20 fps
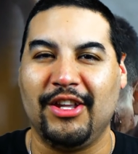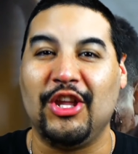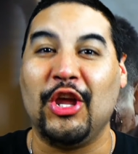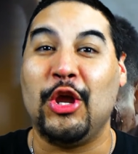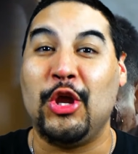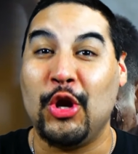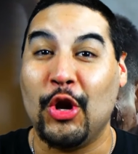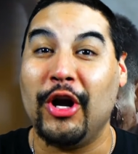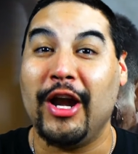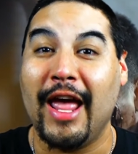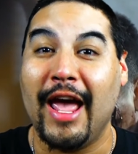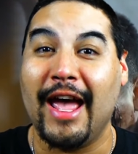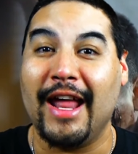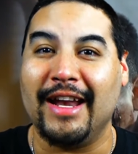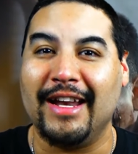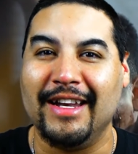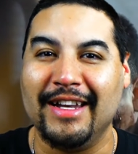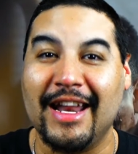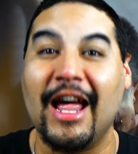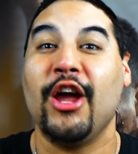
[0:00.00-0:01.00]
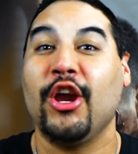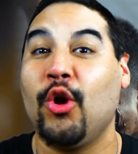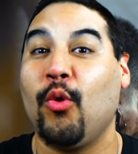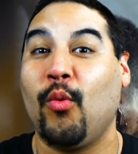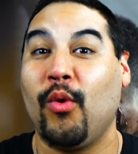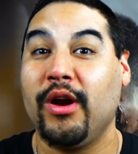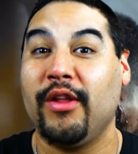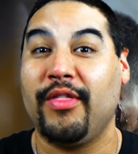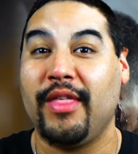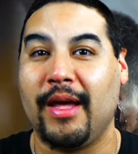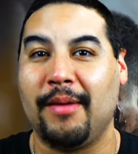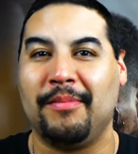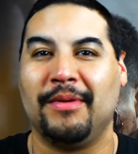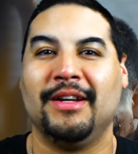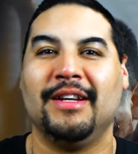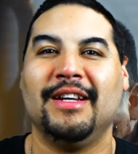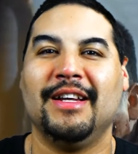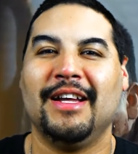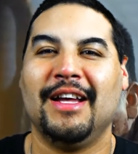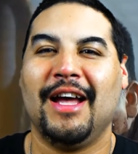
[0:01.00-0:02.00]
you're dead. Now you're one of them,
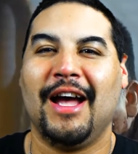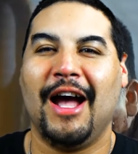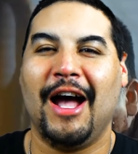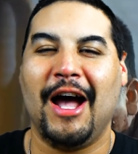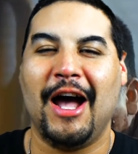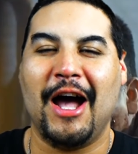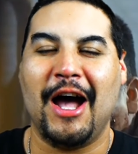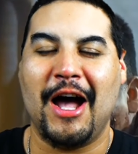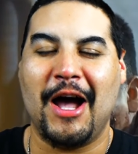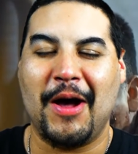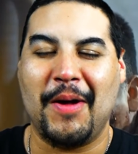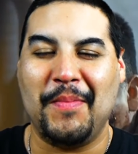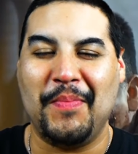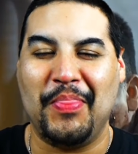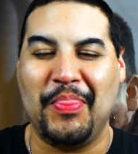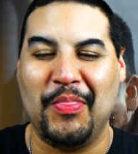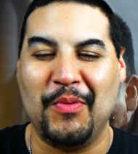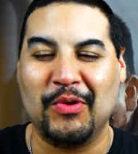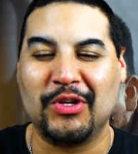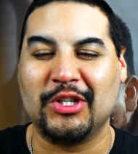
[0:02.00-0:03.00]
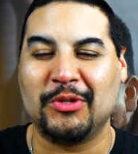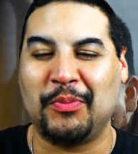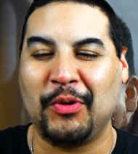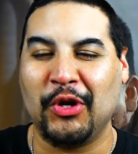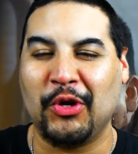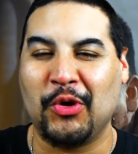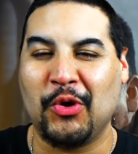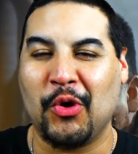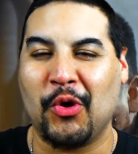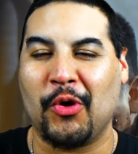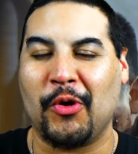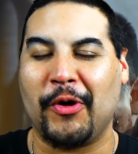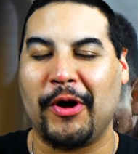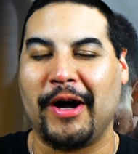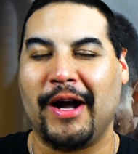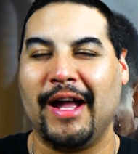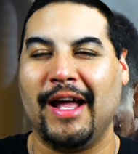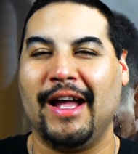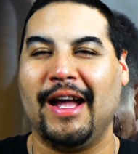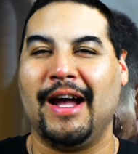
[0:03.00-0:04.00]
uh, which is pretty cool.
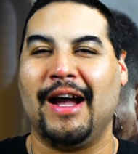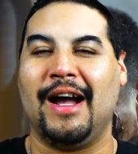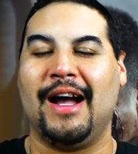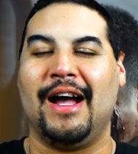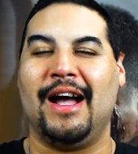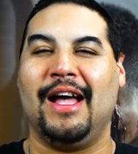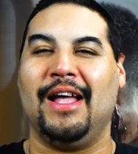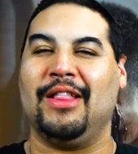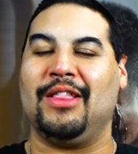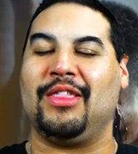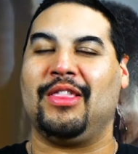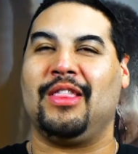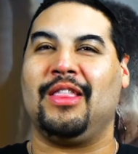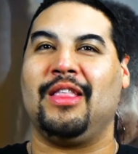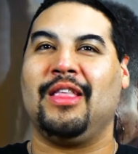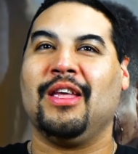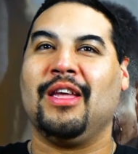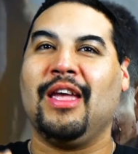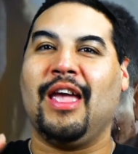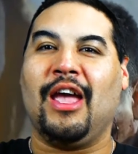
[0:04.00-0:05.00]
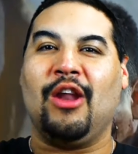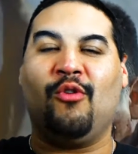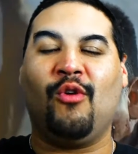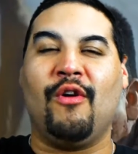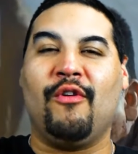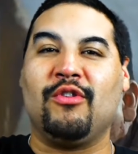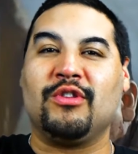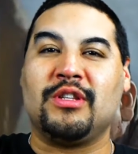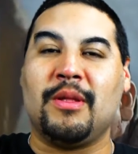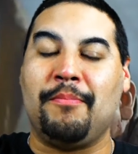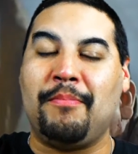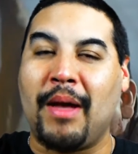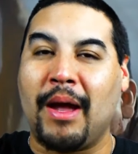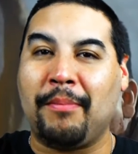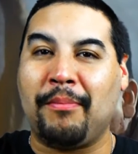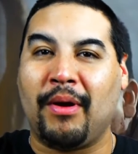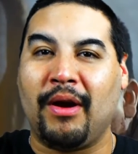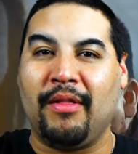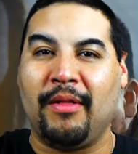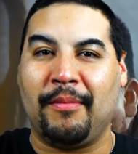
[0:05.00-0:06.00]
Uh, and where was the back
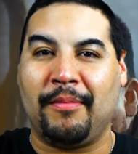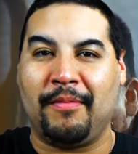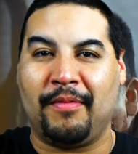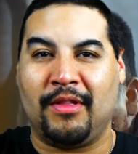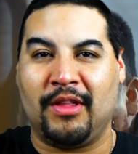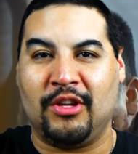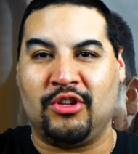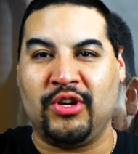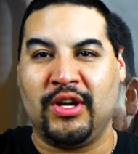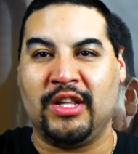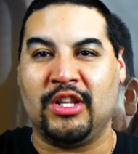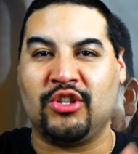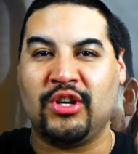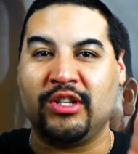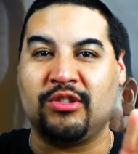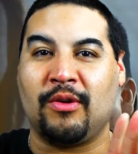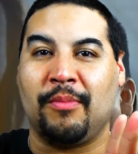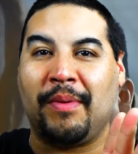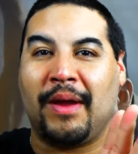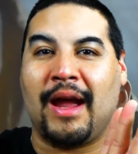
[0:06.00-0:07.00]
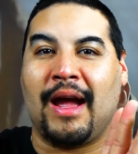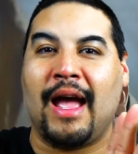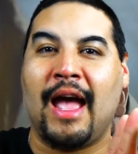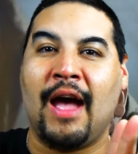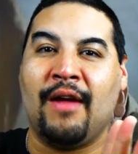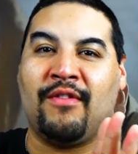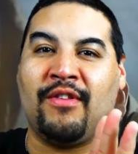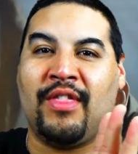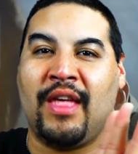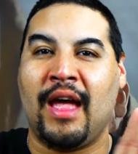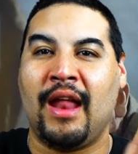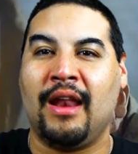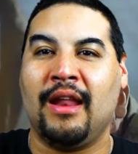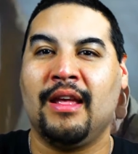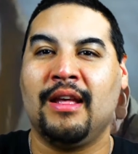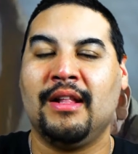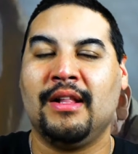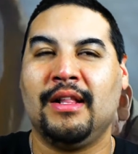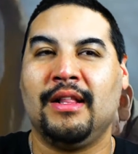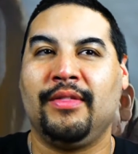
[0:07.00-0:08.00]
part of the, the train, the trains were after that.
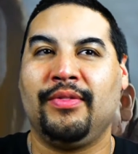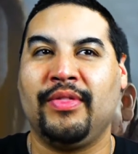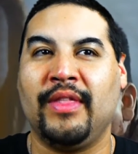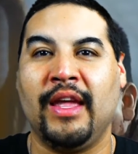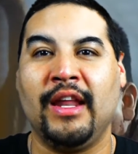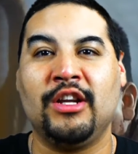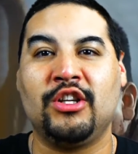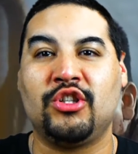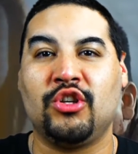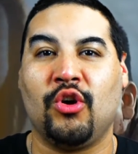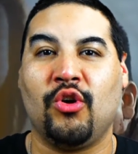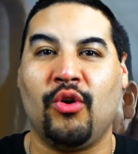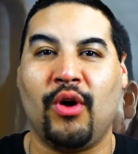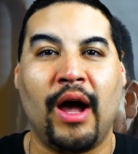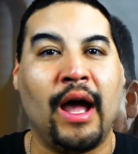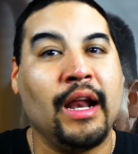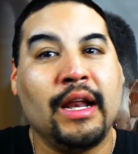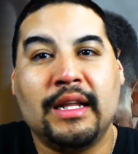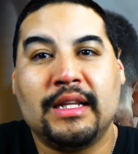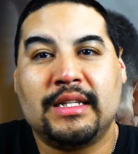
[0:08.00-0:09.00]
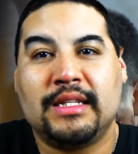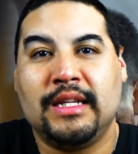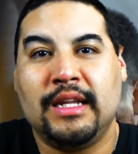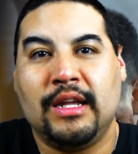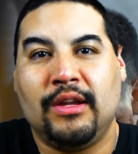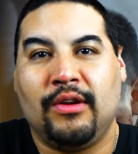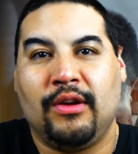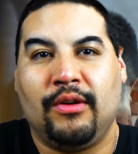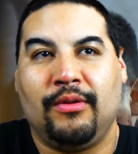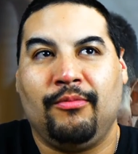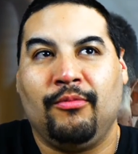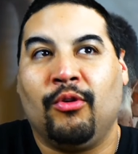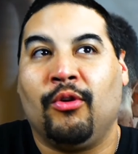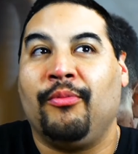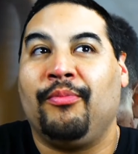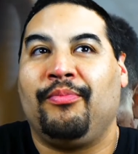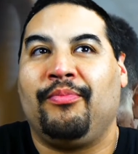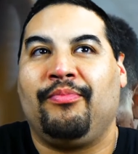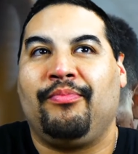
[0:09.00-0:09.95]
They didn't show. I didn't see. Well,